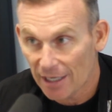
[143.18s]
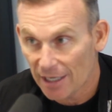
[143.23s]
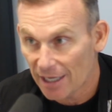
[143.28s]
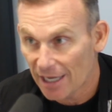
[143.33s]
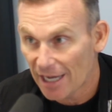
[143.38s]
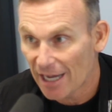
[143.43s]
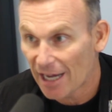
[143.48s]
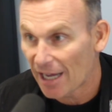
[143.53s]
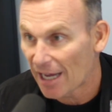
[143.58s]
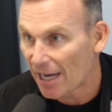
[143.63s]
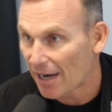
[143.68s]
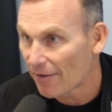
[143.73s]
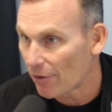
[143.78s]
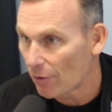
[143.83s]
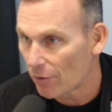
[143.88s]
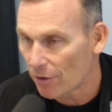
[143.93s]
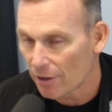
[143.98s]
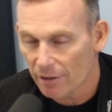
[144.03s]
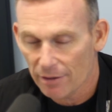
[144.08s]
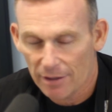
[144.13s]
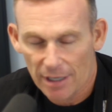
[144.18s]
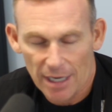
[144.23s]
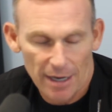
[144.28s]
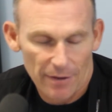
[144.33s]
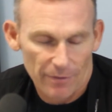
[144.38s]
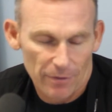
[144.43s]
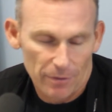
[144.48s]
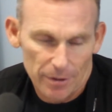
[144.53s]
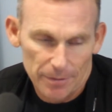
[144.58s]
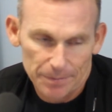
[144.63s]
Yeah,
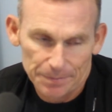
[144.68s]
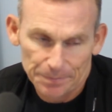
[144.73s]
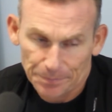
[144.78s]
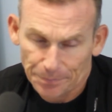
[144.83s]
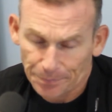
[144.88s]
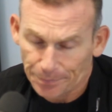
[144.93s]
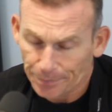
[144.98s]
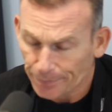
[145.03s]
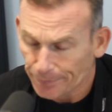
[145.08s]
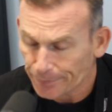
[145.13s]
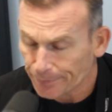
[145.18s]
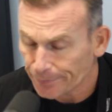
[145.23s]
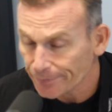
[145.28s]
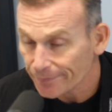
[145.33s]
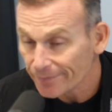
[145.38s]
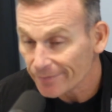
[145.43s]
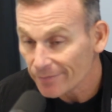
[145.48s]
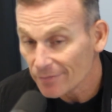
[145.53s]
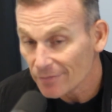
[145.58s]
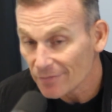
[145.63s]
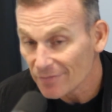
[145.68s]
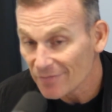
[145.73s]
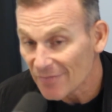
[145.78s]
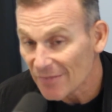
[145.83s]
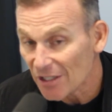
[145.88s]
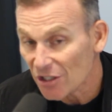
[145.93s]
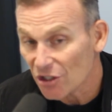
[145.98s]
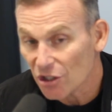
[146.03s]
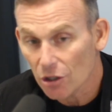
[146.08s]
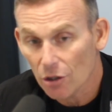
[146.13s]
everywhere.
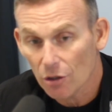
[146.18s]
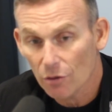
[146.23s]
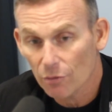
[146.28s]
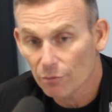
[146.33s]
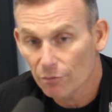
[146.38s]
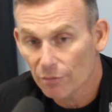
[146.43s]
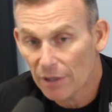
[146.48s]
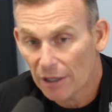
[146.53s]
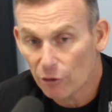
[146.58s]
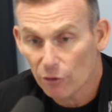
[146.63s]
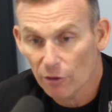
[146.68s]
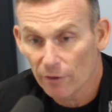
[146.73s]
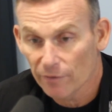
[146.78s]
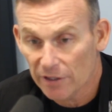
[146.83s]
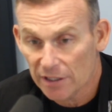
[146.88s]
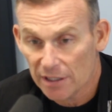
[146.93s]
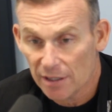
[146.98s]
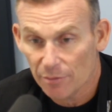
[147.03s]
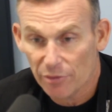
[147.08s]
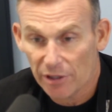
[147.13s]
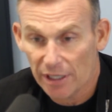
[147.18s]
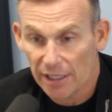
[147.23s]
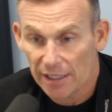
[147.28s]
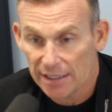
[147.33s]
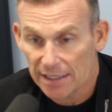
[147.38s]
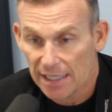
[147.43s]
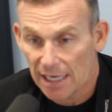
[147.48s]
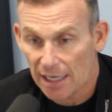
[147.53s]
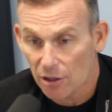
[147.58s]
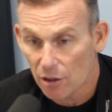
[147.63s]
So Groovy's complaining
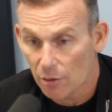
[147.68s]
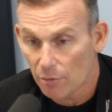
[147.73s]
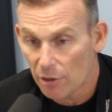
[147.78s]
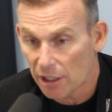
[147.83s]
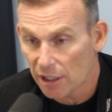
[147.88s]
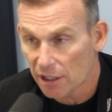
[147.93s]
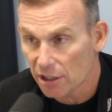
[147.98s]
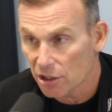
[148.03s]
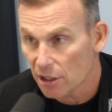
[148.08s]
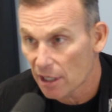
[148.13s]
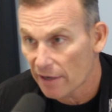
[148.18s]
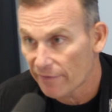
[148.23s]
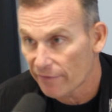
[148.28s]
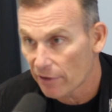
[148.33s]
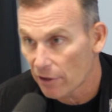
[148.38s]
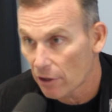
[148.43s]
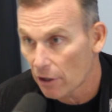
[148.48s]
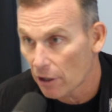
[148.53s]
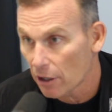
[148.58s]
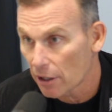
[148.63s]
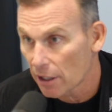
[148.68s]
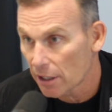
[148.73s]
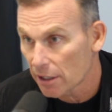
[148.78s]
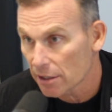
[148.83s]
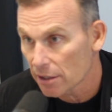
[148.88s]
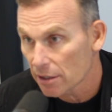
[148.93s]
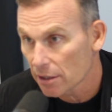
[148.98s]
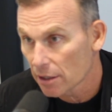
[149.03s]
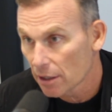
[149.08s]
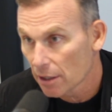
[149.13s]
he's got no money to shop for the
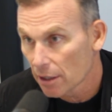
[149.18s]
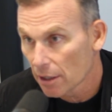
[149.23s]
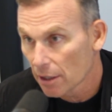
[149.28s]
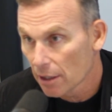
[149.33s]
artists.